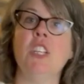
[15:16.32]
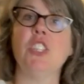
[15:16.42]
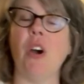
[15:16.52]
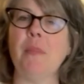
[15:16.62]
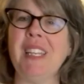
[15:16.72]

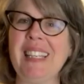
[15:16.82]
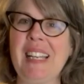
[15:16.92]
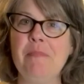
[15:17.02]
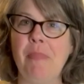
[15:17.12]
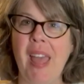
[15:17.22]
So I'm going to
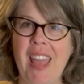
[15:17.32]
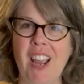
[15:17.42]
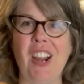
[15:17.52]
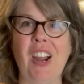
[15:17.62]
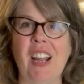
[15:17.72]

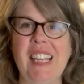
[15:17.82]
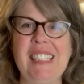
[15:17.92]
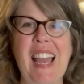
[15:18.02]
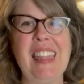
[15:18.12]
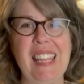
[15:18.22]
compare
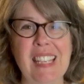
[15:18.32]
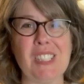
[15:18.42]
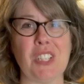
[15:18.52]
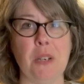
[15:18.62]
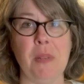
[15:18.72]
because I think
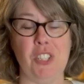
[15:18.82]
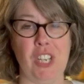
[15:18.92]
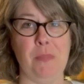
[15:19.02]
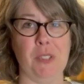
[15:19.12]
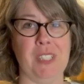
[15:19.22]
it's going to be
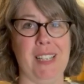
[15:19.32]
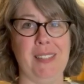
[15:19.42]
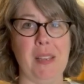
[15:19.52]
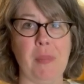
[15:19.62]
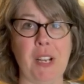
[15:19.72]
cheaper to
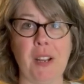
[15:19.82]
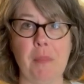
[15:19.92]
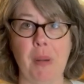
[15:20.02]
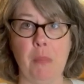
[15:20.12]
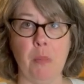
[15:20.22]
get the
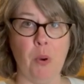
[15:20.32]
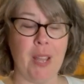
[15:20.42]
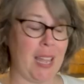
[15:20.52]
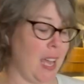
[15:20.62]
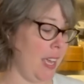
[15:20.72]
American Bubble
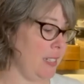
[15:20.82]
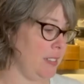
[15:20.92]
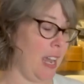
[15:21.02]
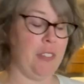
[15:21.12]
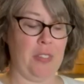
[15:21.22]
Boy kind
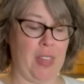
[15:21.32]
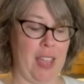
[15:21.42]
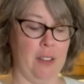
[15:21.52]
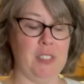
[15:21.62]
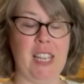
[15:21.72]
now that they
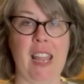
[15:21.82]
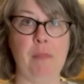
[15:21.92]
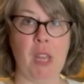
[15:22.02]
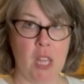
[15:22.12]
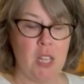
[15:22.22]
have tape.
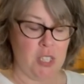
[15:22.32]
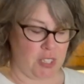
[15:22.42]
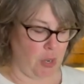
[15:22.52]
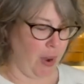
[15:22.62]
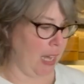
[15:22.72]

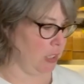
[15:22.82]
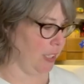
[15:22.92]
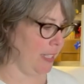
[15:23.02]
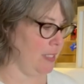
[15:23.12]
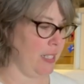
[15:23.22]
So I'll
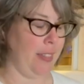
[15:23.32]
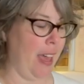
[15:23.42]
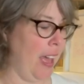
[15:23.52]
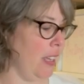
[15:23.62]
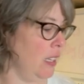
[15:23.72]
look into
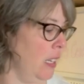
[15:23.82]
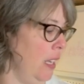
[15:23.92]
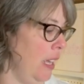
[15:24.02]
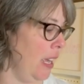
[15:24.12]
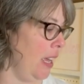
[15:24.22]
that.
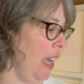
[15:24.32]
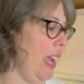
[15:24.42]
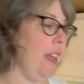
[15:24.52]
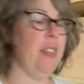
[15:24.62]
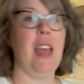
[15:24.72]

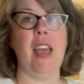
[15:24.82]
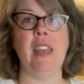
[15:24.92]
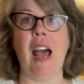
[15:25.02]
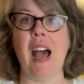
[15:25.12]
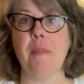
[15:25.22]
And
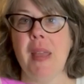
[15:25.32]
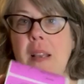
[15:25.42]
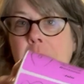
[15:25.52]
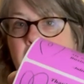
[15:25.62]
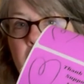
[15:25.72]
then I
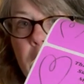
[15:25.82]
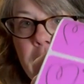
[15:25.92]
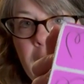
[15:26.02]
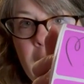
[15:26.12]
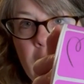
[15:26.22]
make my
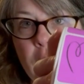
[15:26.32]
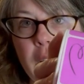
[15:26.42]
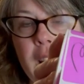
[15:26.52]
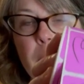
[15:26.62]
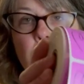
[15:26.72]
own thank you
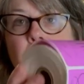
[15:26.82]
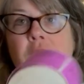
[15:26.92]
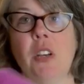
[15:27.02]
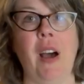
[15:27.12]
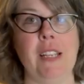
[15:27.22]
labels.
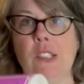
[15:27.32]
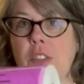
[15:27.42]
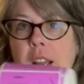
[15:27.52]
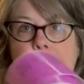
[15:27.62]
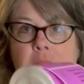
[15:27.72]
So I just
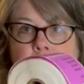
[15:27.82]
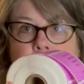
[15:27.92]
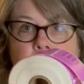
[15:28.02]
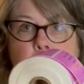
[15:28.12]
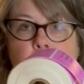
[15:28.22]
grab these
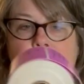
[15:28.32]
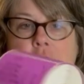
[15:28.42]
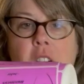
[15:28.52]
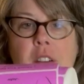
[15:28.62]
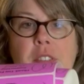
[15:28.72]
labels
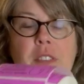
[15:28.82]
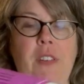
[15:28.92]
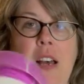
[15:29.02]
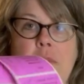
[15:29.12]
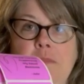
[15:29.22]
off of
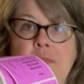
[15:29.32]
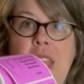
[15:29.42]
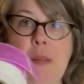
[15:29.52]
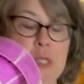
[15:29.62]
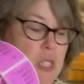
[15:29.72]
um,
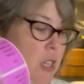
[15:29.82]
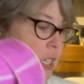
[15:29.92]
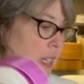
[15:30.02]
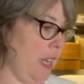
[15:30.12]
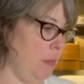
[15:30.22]

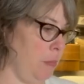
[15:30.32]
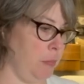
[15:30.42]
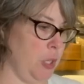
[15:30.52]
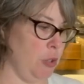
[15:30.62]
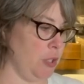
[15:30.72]
Amazon and
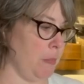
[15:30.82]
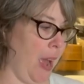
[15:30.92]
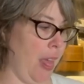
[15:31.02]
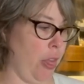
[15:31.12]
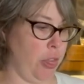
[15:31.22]
use my